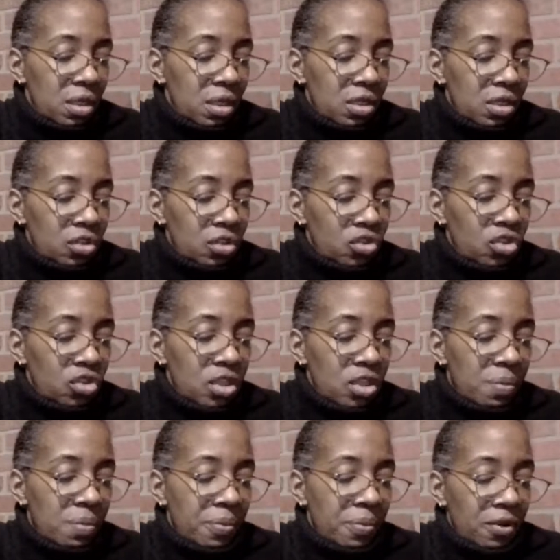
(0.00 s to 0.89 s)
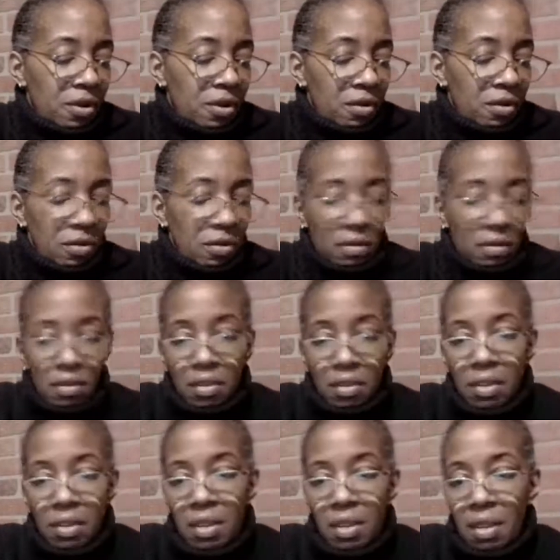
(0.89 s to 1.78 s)
cheaper
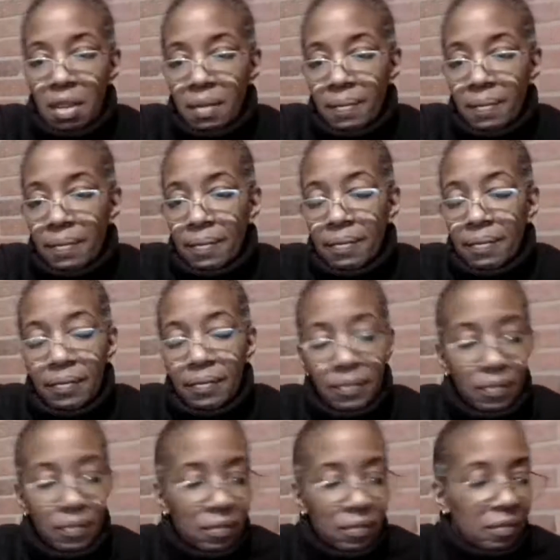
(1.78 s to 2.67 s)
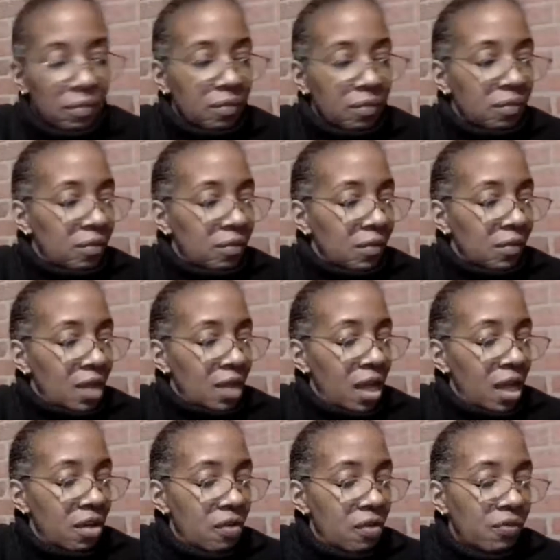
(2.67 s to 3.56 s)
than them. I
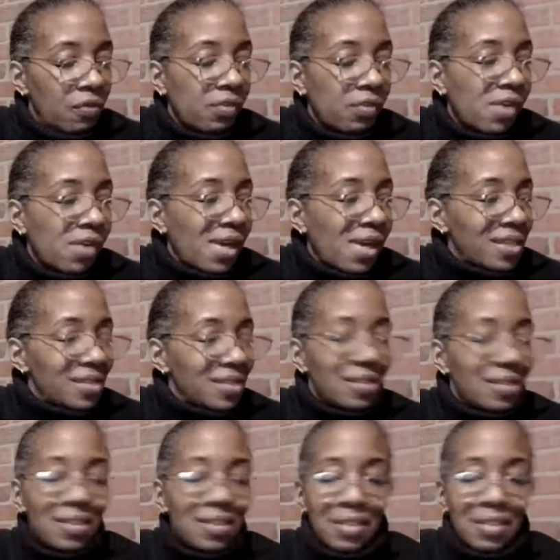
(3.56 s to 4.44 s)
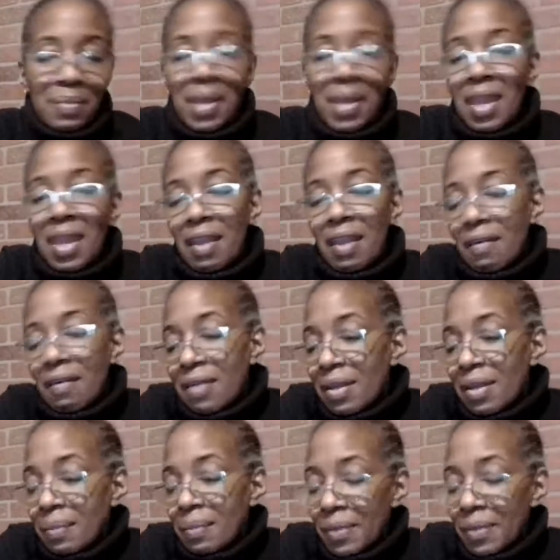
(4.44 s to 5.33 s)
know Verizon is in my
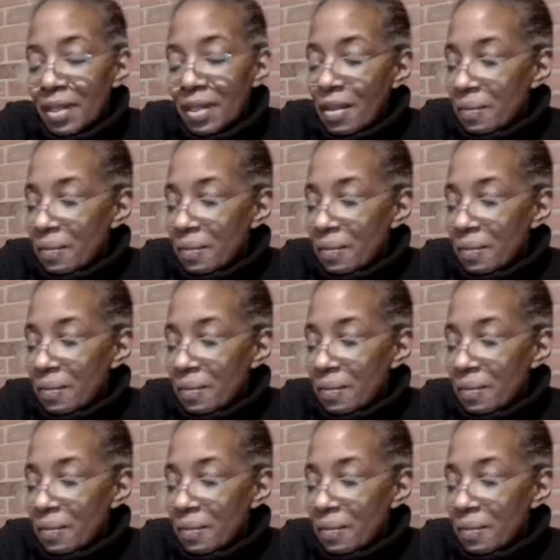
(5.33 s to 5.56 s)
area, but